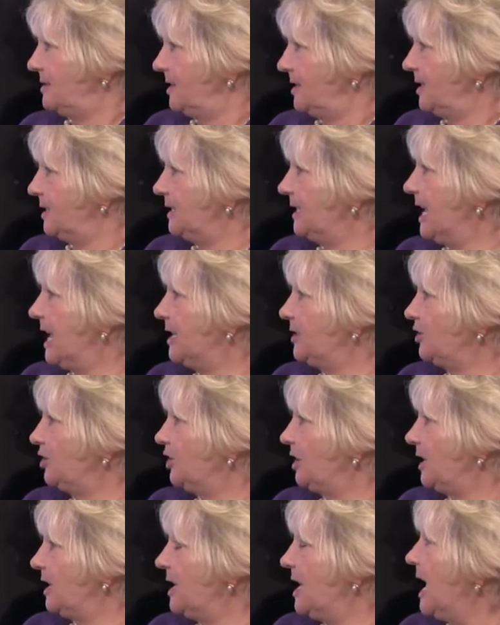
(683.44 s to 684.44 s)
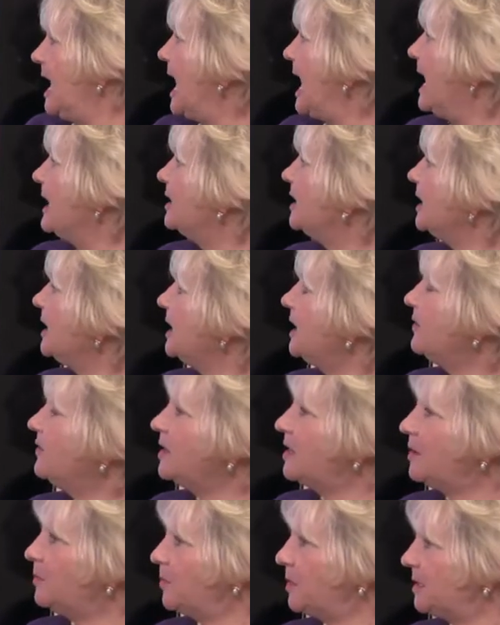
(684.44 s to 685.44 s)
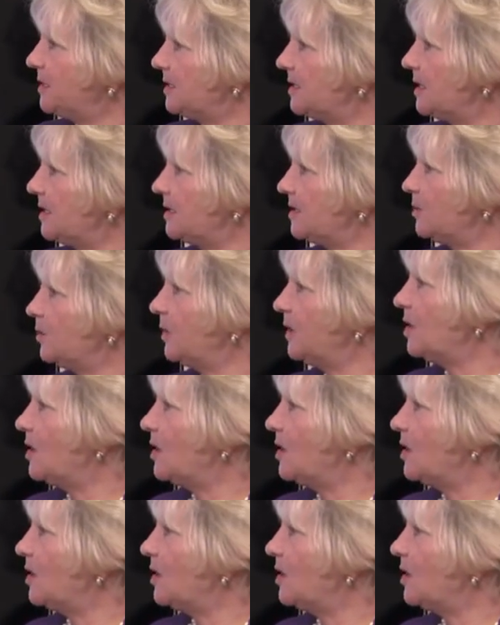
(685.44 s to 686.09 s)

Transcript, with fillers: oh, attention. Absolutely. And even in business, we